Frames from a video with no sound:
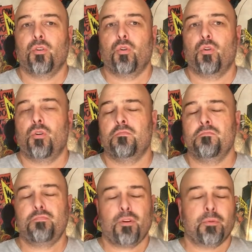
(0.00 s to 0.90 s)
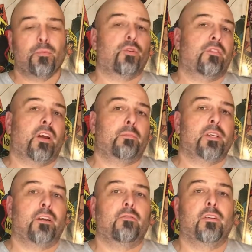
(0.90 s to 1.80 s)
or probably more of an
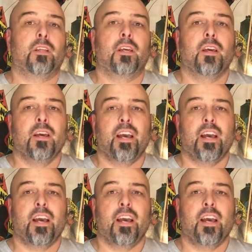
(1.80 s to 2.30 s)
update really,